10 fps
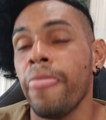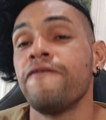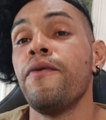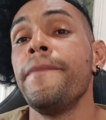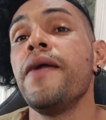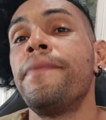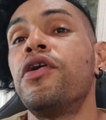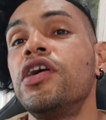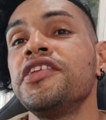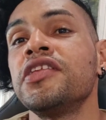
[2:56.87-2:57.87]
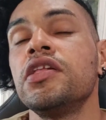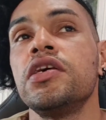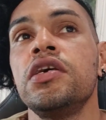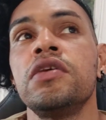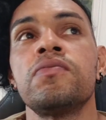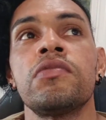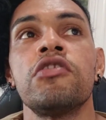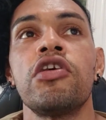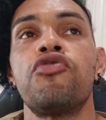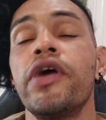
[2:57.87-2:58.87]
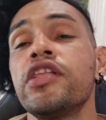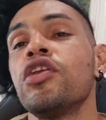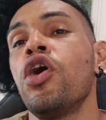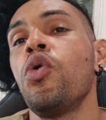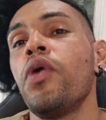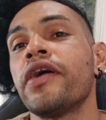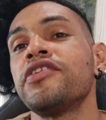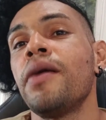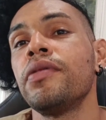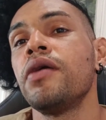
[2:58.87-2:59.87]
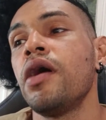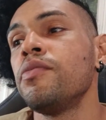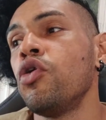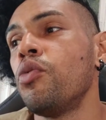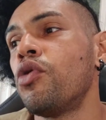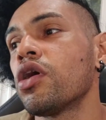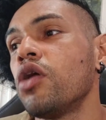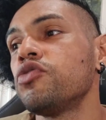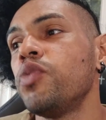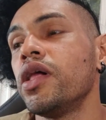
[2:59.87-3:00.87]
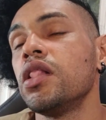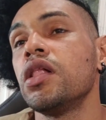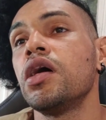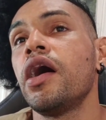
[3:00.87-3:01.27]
for me personally, like right now, example, I'm home workouts, well,